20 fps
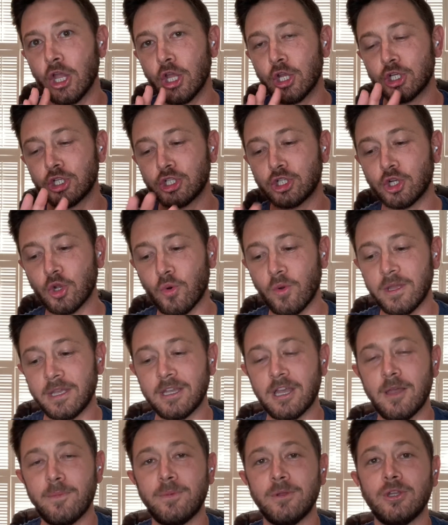showing
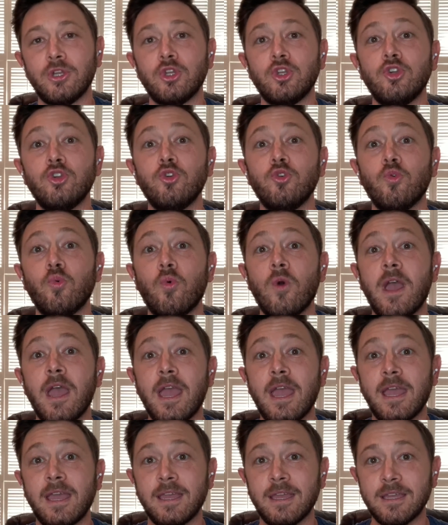up in a new
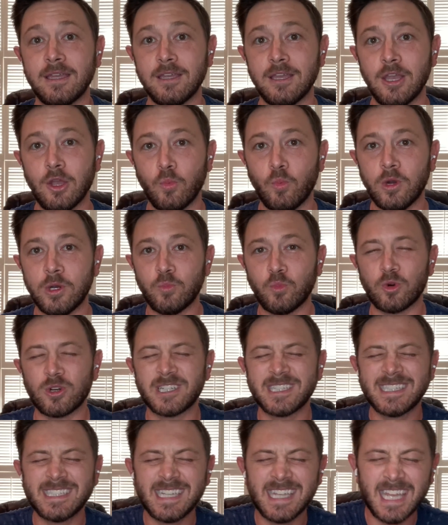way when we're
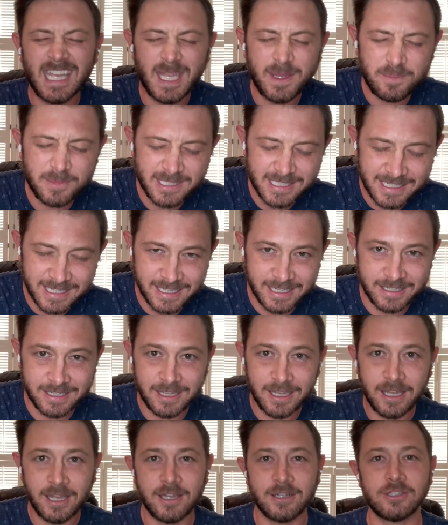tempted